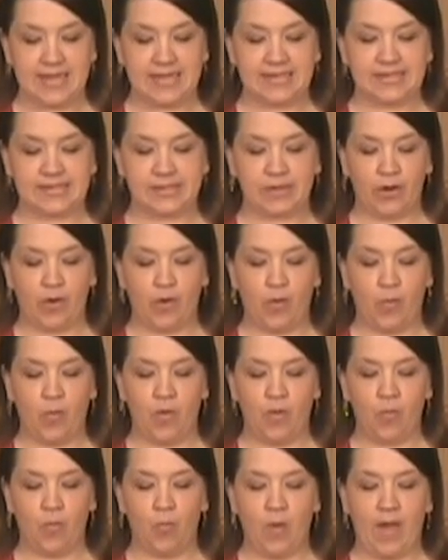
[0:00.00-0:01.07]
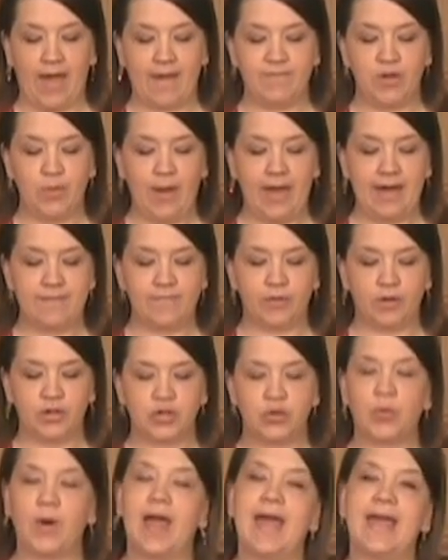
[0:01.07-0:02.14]
So have you ever
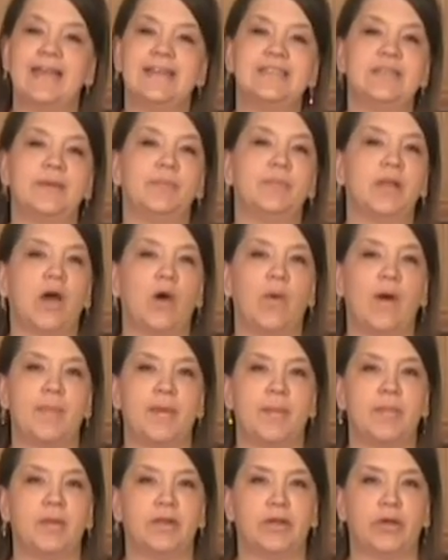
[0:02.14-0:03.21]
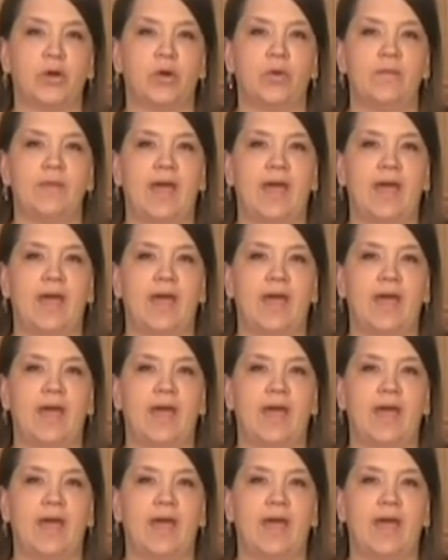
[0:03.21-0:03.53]
tried to blow up a balloon